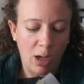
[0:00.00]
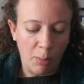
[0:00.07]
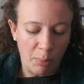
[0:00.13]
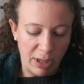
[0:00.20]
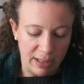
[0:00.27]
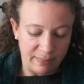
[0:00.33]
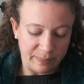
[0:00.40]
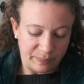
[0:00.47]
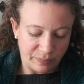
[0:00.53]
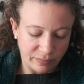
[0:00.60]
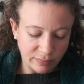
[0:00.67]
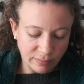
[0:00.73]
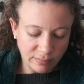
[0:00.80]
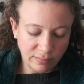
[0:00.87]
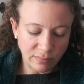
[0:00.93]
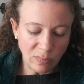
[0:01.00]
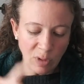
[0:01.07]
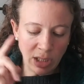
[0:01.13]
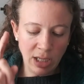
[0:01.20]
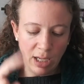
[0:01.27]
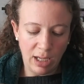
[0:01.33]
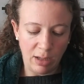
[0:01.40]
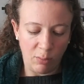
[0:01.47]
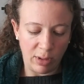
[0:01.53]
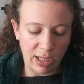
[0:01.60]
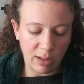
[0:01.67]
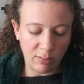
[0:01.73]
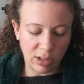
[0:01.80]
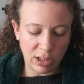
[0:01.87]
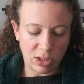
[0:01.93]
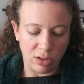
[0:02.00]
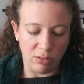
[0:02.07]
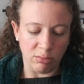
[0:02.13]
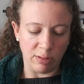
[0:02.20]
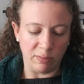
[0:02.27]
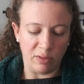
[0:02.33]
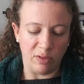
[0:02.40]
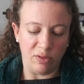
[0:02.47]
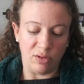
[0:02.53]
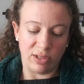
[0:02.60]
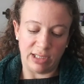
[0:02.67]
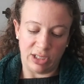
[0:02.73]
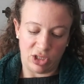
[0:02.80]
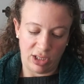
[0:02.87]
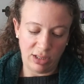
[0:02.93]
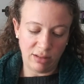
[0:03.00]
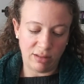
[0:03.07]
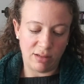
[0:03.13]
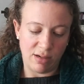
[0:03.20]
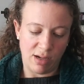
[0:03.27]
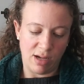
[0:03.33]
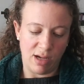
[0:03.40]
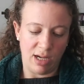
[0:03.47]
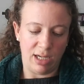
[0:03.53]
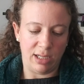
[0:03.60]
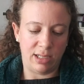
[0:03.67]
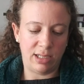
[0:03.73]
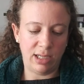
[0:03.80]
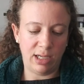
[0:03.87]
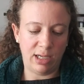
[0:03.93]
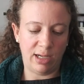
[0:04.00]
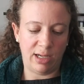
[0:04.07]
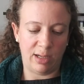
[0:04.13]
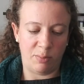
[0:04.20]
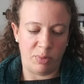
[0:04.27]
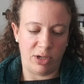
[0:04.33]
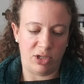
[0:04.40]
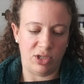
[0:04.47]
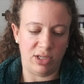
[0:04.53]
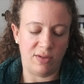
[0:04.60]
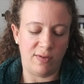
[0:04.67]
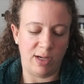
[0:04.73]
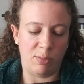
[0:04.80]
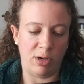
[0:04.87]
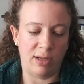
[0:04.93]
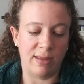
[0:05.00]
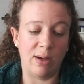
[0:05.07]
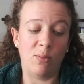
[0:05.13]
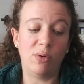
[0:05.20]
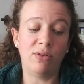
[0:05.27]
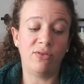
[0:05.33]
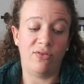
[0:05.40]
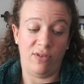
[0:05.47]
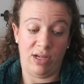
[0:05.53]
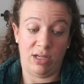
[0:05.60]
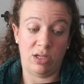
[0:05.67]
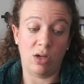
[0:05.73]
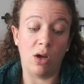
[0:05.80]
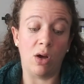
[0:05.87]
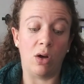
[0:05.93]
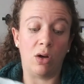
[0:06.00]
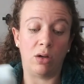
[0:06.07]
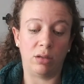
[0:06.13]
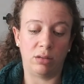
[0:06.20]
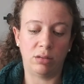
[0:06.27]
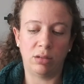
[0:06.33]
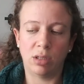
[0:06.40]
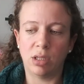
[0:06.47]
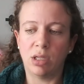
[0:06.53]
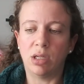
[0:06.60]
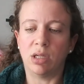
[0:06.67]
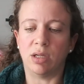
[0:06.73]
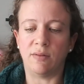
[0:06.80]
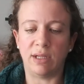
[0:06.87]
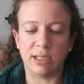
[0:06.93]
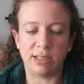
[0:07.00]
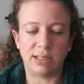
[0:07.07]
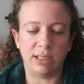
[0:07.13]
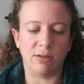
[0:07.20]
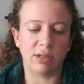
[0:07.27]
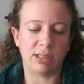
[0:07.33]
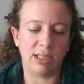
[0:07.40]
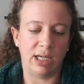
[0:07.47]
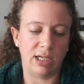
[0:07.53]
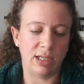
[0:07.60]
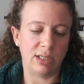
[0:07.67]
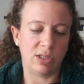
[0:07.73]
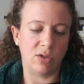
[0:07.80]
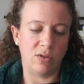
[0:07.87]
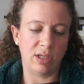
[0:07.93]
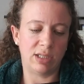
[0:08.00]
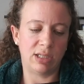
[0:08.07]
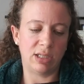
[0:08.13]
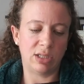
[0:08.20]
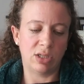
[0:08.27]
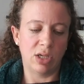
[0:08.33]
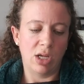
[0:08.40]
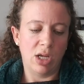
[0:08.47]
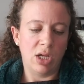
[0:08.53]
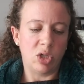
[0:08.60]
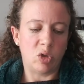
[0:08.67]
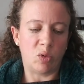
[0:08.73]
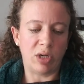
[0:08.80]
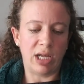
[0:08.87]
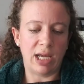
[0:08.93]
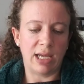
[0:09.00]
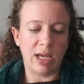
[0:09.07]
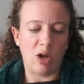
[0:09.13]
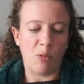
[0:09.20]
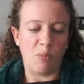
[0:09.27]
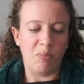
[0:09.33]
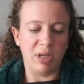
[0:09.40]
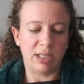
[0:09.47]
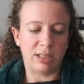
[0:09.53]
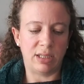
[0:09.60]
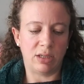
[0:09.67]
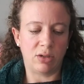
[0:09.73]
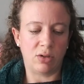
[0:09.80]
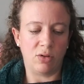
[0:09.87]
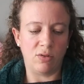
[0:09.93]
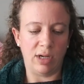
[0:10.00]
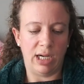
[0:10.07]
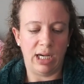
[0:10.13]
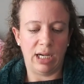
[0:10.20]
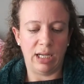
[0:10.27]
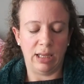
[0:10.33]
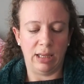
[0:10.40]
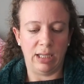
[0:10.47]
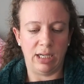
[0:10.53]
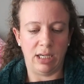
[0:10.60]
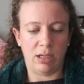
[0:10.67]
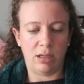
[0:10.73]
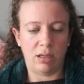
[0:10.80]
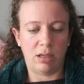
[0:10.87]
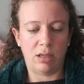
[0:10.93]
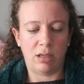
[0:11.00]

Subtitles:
But when I went to Riverview Stitching, I did purchase fabric that will fit all of these Secret Santas. So this is 28 count Mystic Gray Linen.